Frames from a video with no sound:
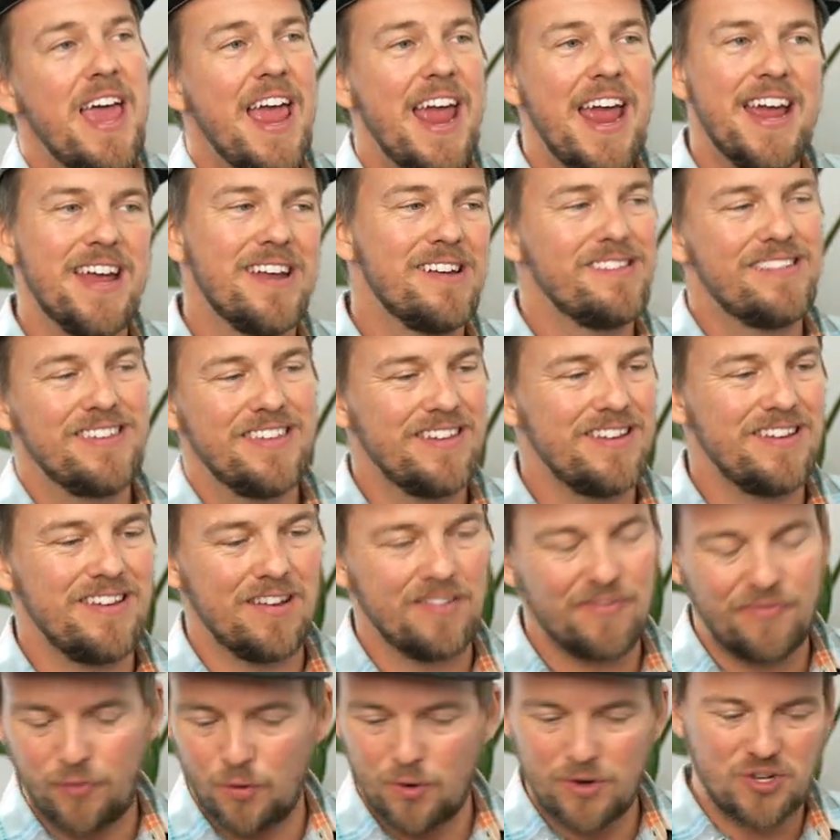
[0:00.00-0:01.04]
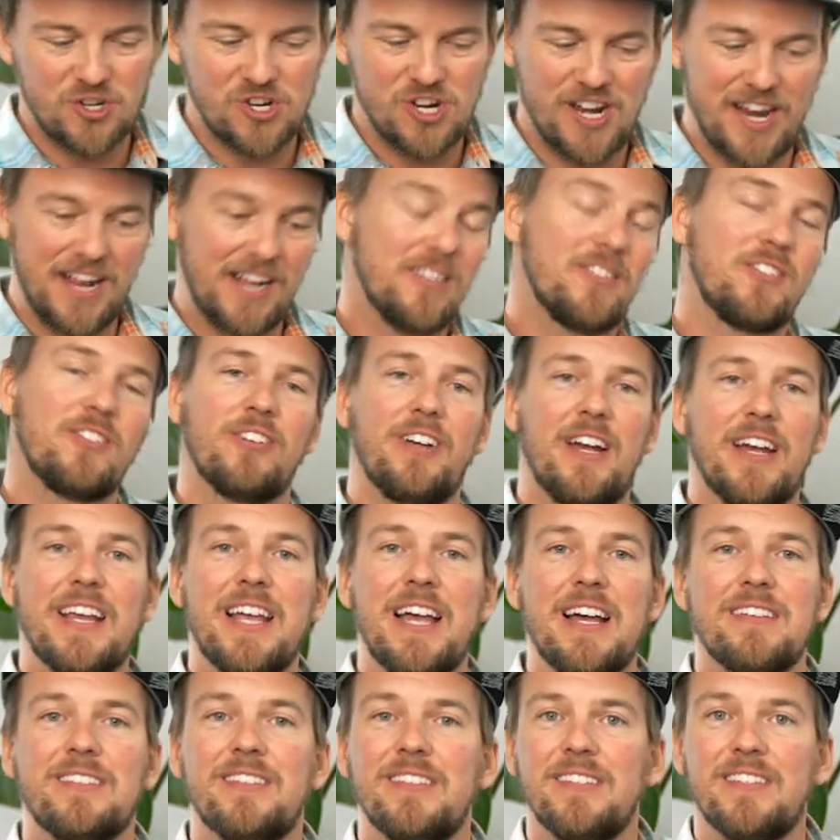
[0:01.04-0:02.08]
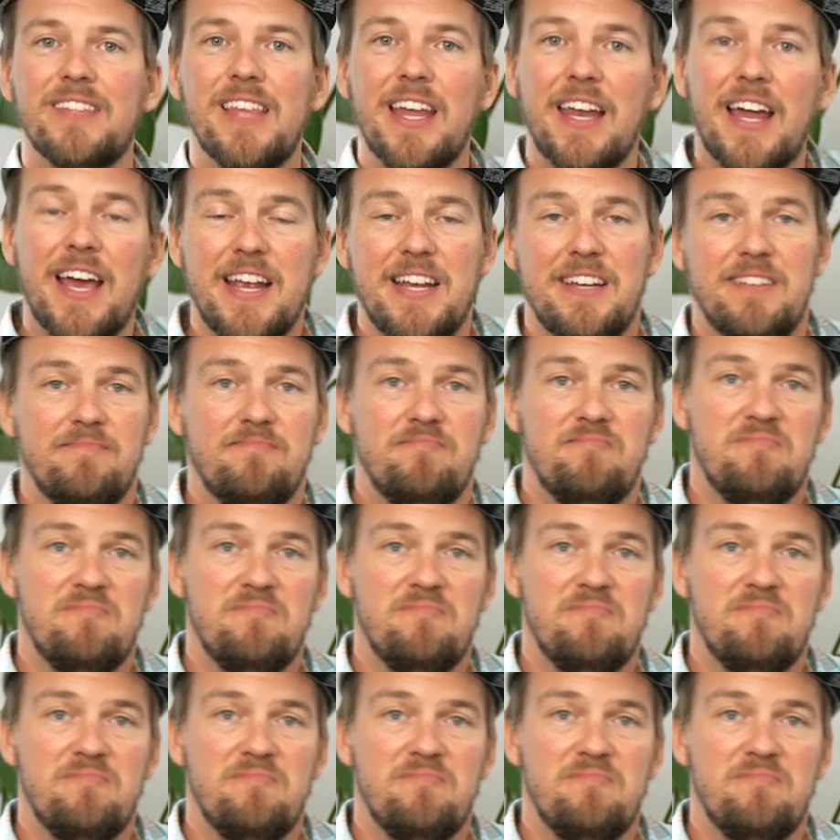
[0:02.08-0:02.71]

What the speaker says: And the unfortunate answer, I guess, is that I